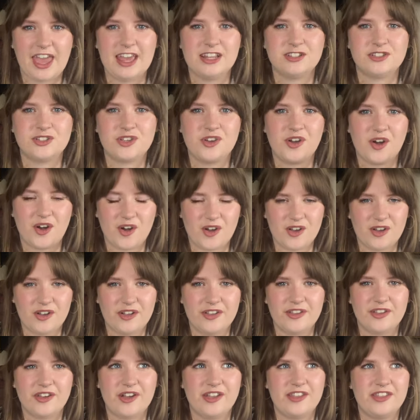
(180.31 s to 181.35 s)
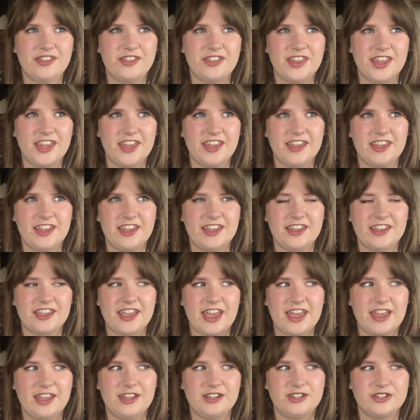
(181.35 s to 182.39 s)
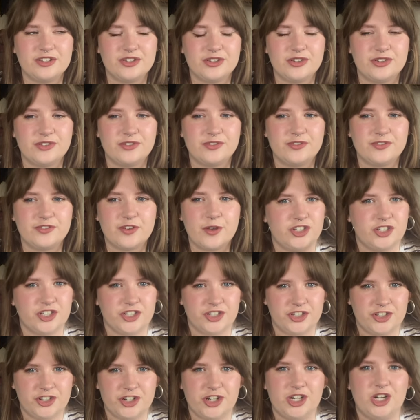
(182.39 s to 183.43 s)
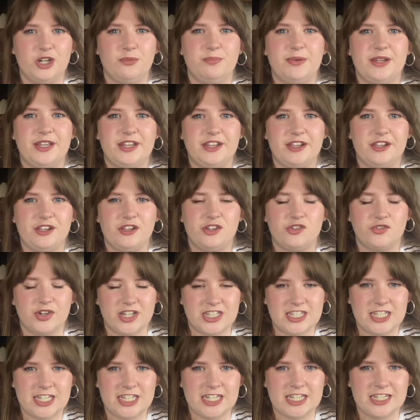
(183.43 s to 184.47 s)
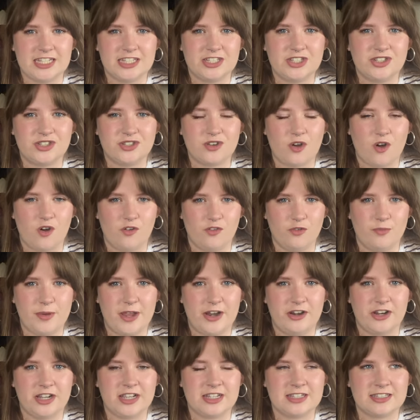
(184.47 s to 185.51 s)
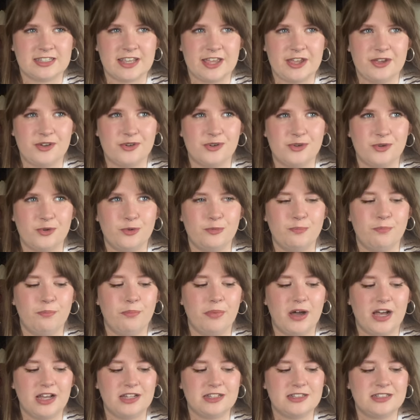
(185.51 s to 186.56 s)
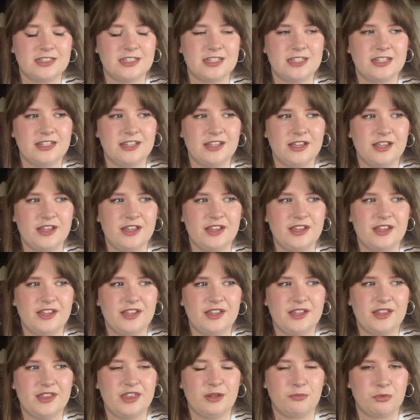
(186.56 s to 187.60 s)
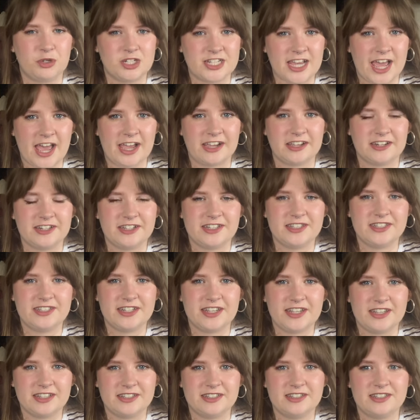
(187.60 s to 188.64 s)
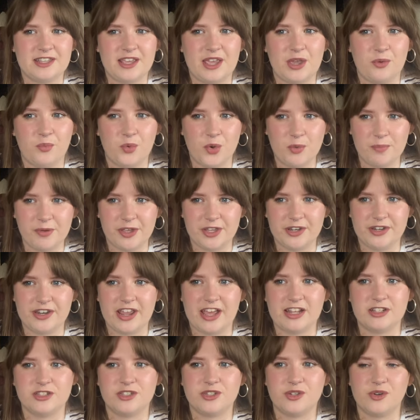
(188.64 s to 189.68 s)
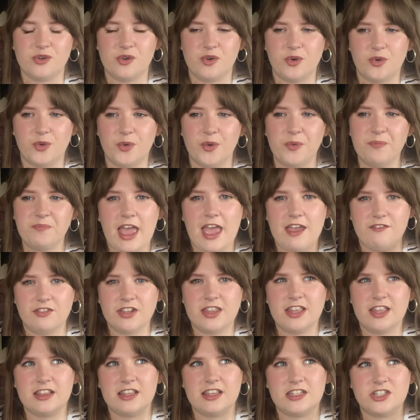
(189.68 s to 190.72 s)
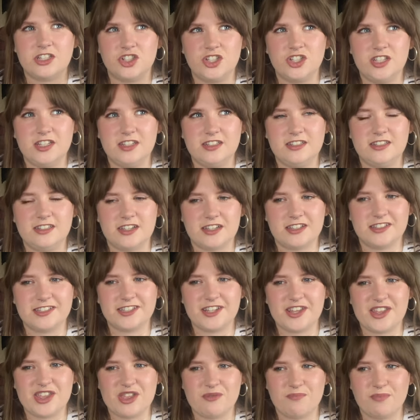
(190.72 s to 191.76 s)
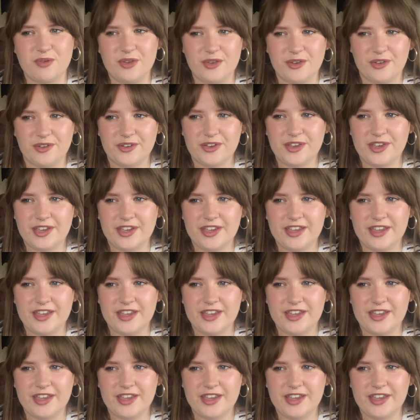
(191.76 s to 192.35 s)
It's got the kind of disturbing grittiness of American Psycho, but the protagonist is a woman, and so everything that she does in the book